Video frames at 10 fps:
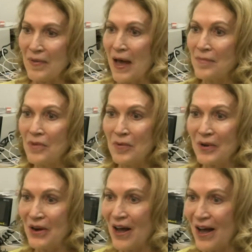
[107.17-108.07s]
that
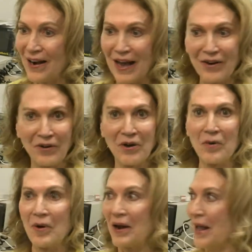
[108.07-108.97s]
moment on, I don't
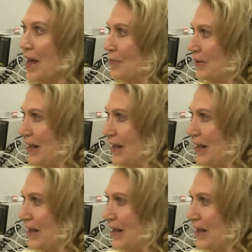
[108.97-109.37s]
know what happened.